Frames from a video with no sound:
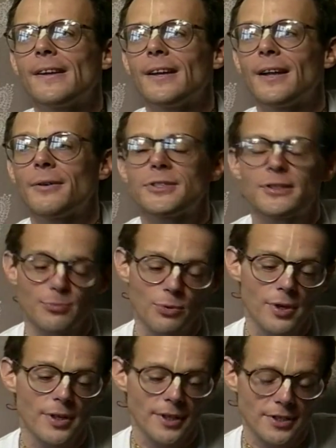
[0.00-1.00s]
I was
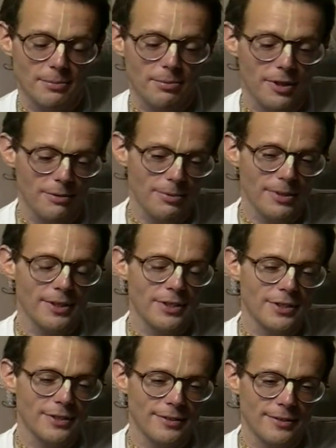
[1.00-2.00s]
walking next to Prabhupada. I
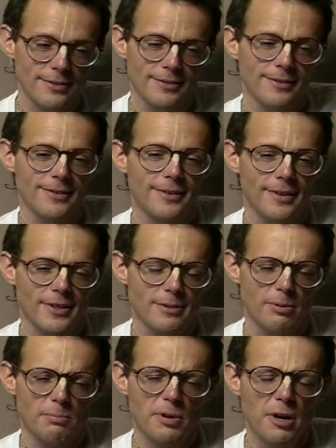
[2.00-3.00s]
said,
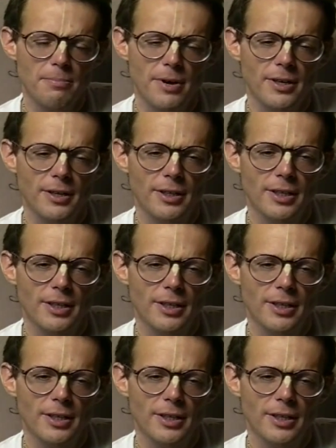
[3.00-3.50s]
but Prabhupada,